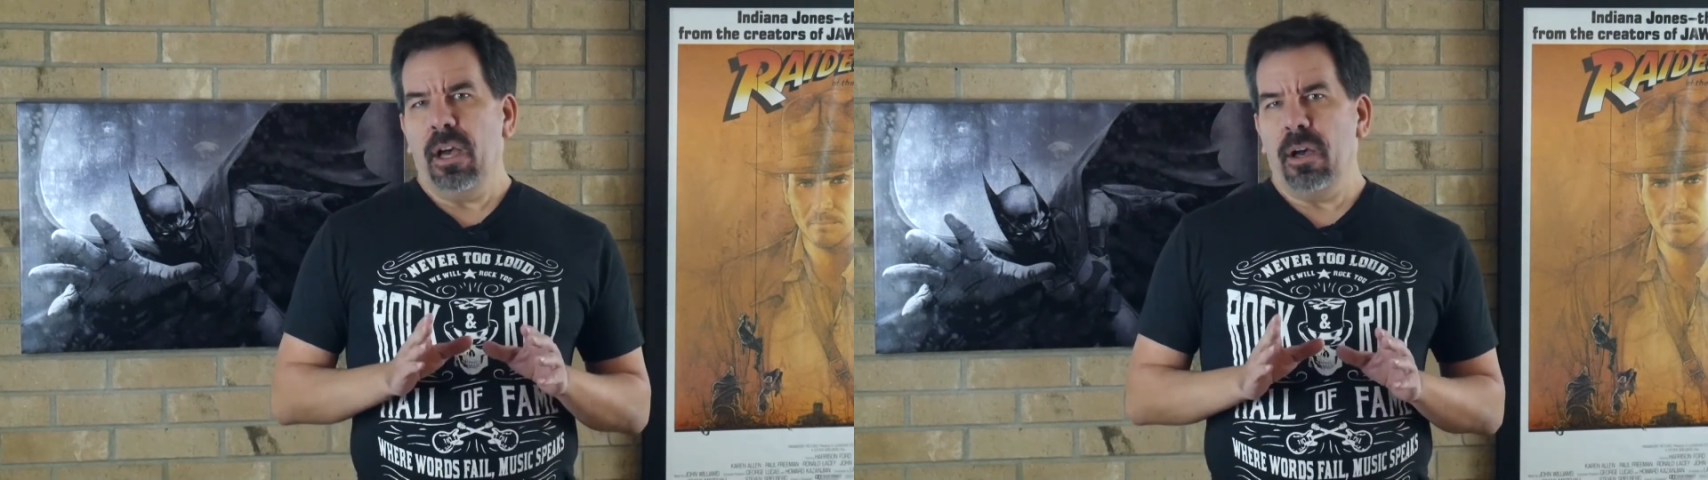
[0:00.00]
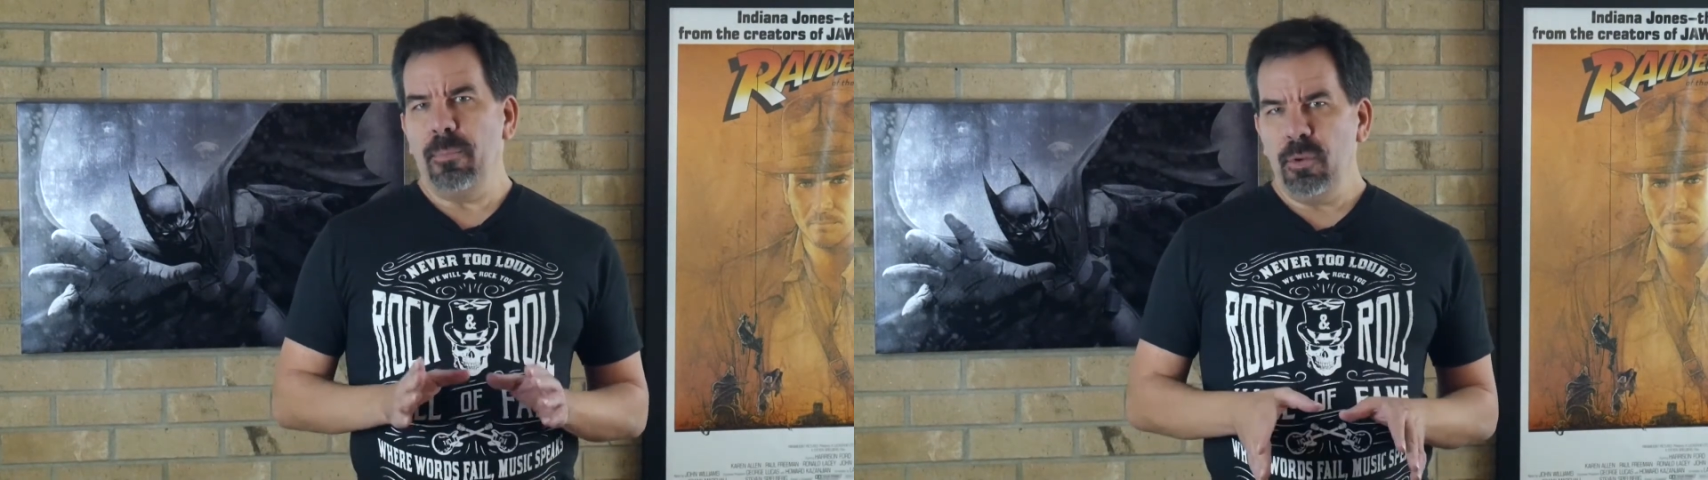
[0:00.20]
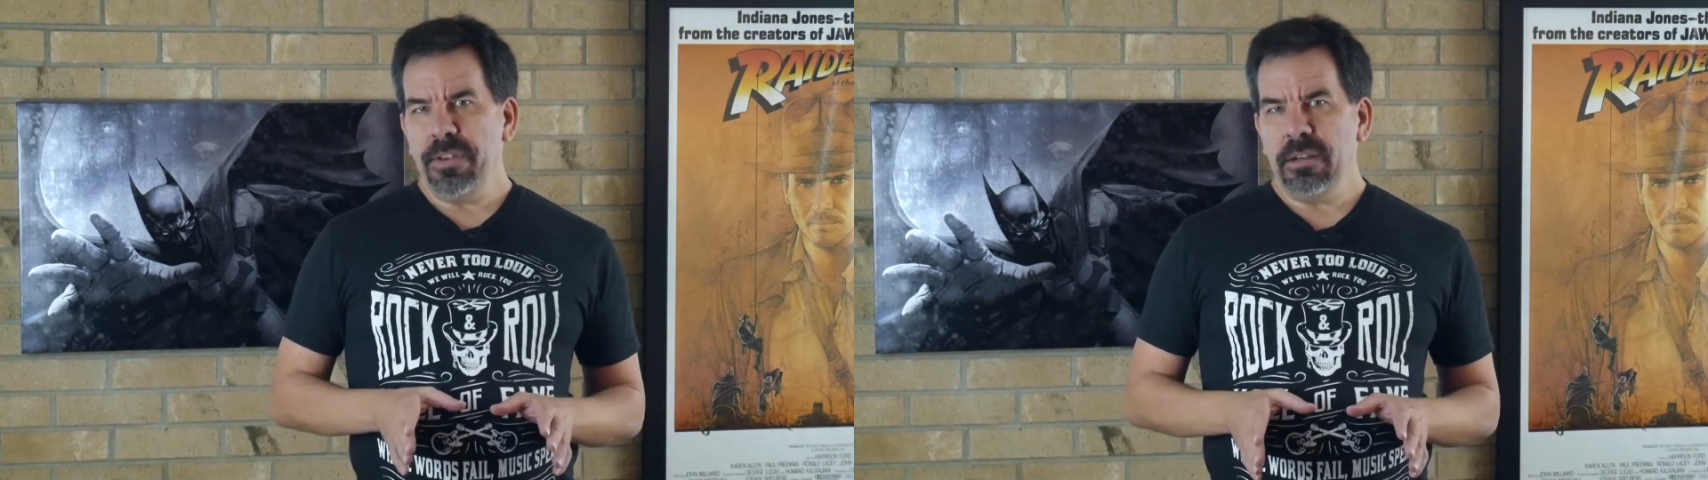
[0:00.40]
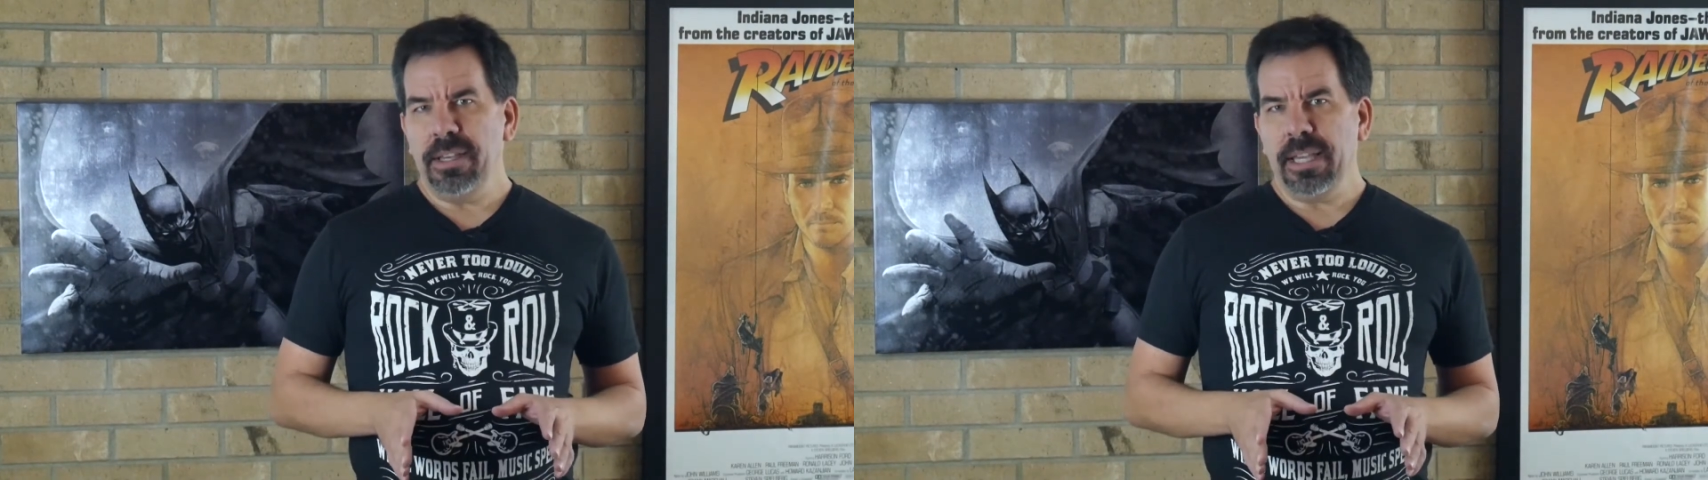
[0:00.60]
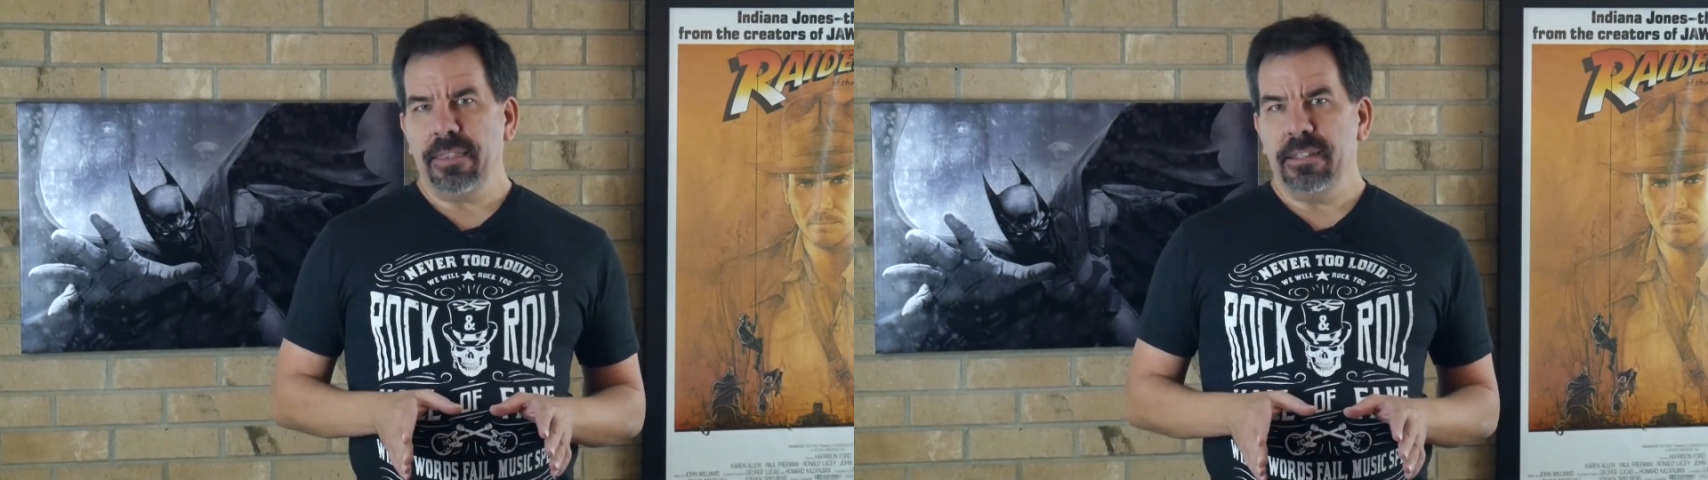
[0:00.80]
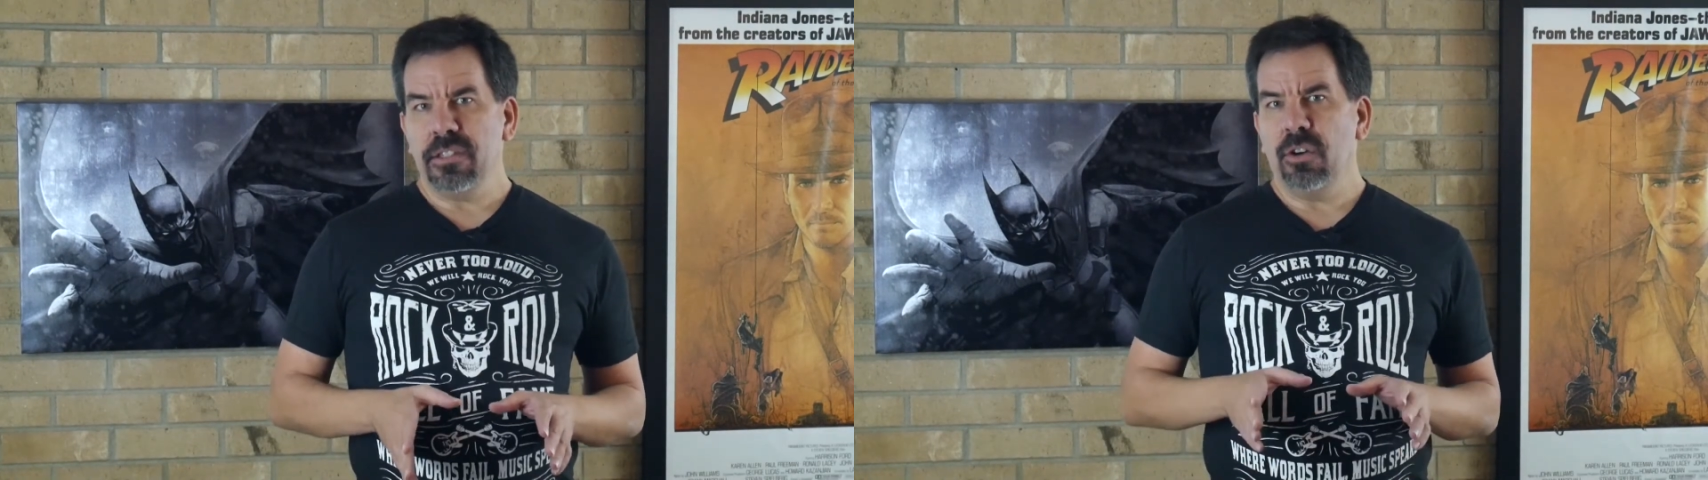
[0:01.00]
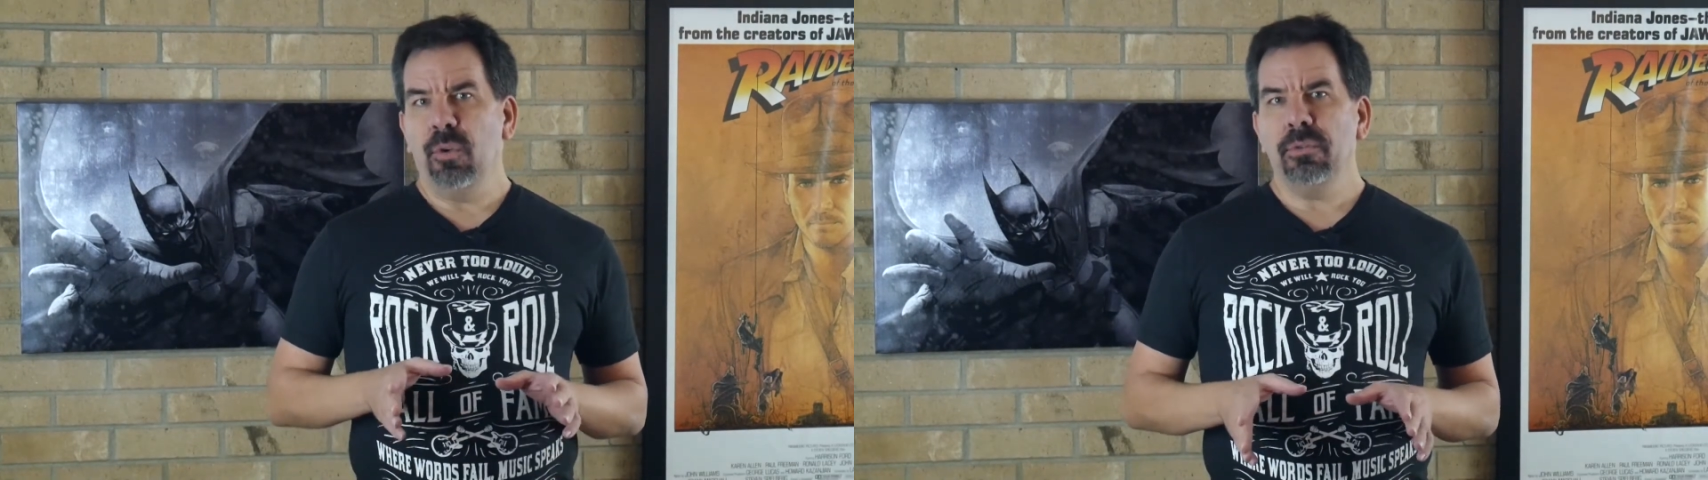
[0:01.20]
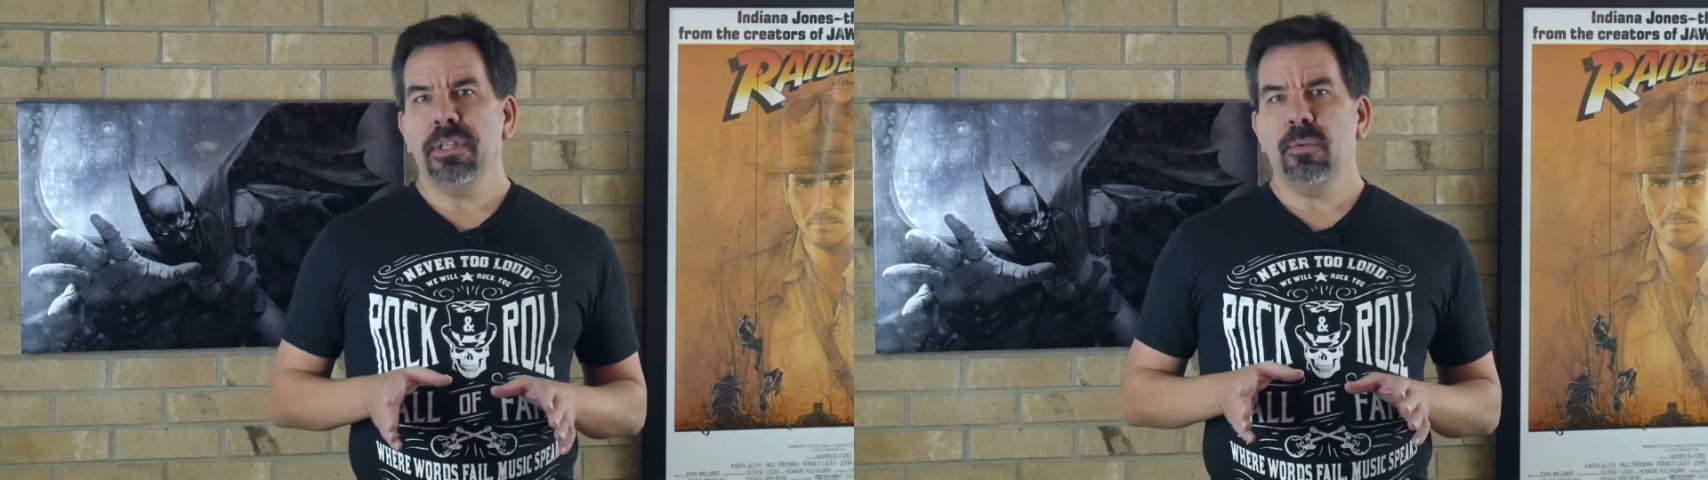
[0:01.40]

A movie like this only